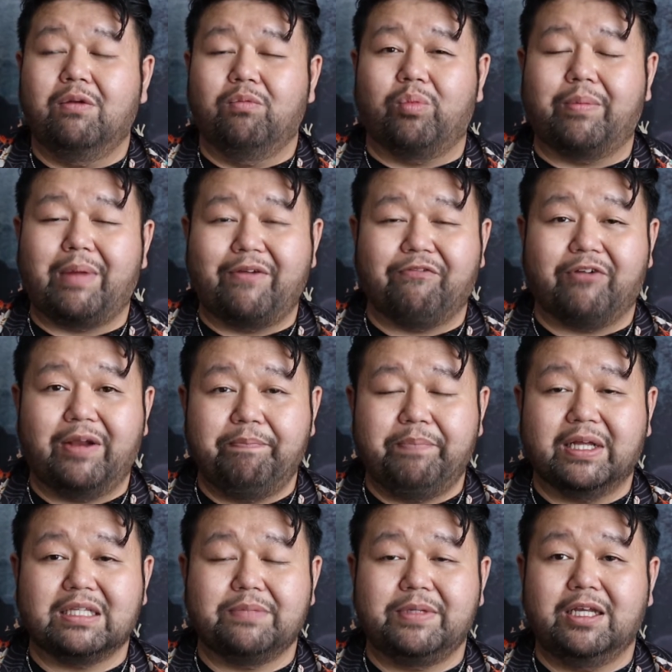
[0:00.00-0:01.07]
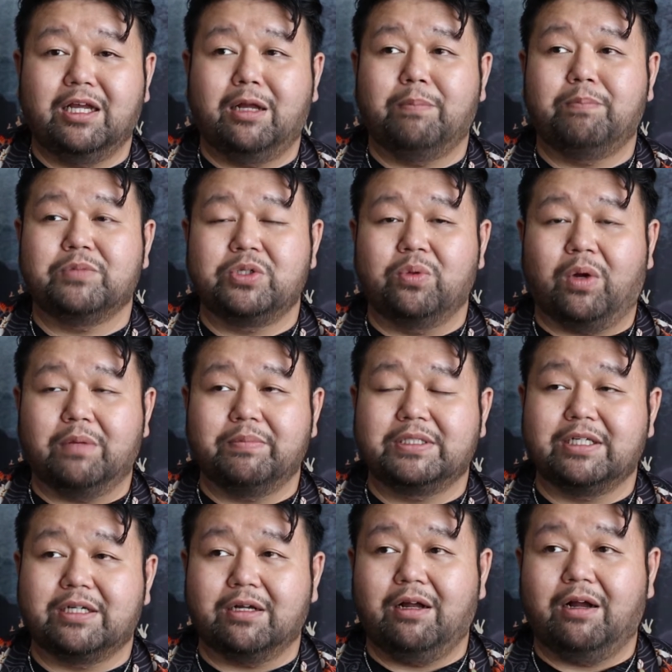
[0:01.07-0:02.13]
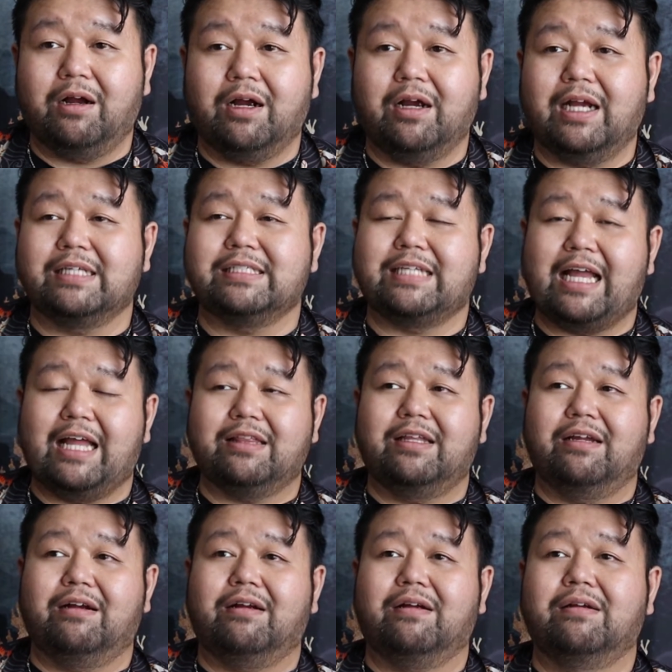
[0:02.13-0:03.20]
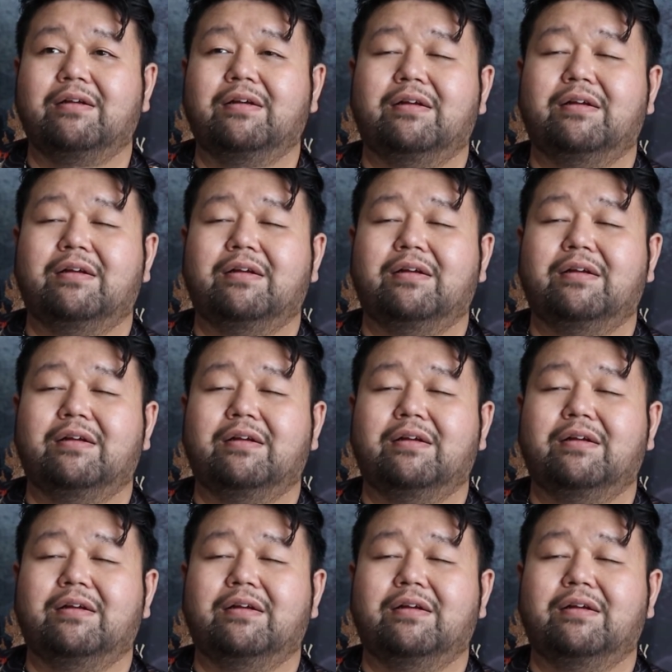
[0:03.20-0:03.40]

When my friend picked me up, she walked me to the car, I sat there.